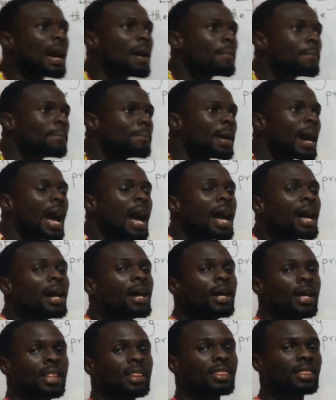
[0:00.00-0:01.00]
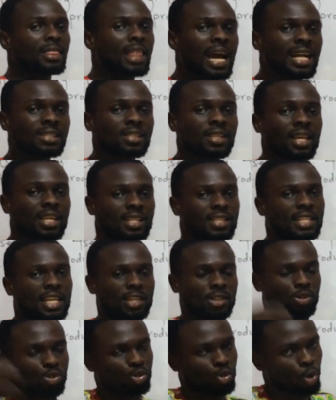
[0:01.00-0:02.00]
number that is
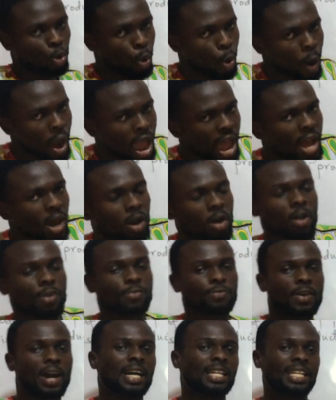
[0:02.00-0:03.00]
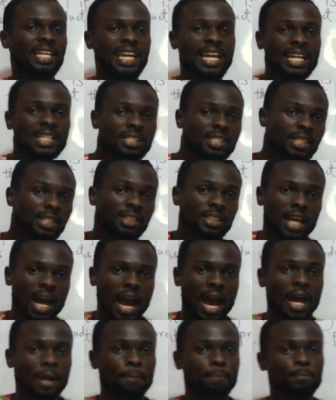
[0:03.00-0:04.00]
the square of an
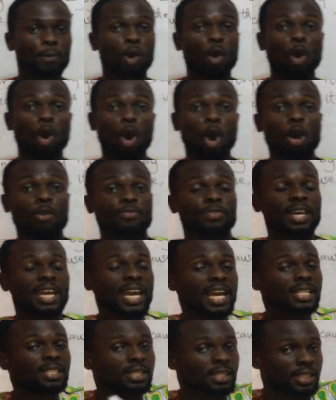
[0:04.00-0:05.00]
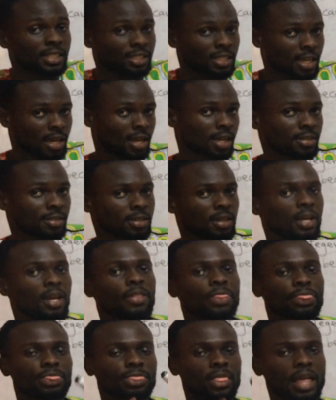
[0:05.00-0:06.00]
integer or of integers,
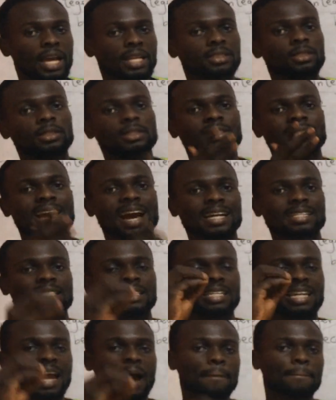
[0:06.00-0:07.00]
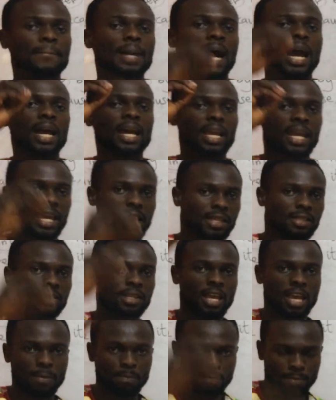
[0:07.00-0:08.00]
then that number
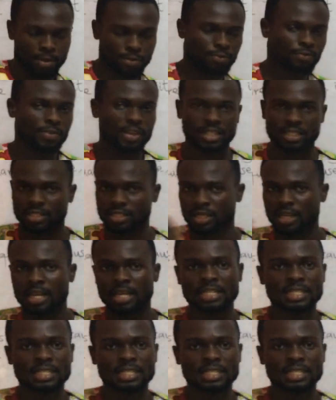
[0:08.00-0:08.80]
is a perfect